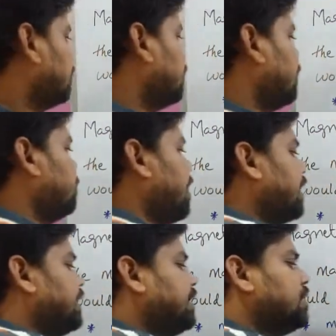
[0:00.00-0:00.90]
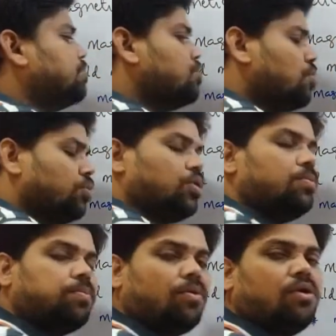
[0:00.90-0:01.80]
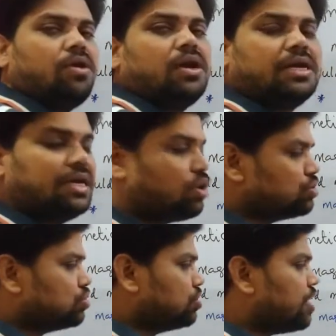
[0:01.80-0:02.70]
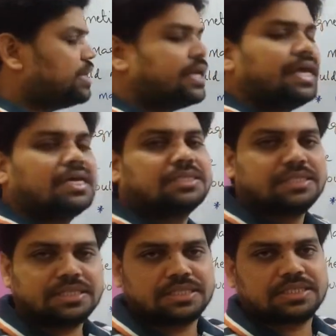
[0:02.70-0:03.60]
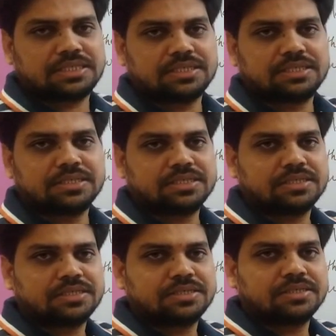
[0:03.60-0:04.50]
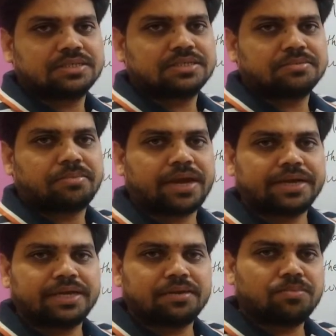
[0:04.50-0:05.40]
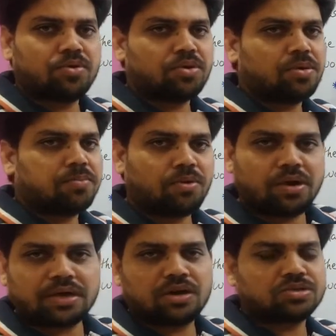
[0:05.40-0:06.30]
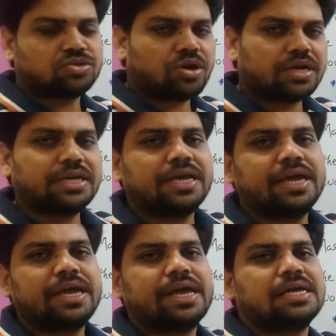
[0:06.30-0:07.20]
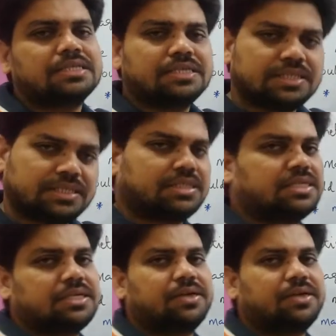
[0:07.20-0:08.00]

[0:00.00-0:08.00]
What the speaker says: The magnetic monopole does not exist. Magnetic monopole does not exist.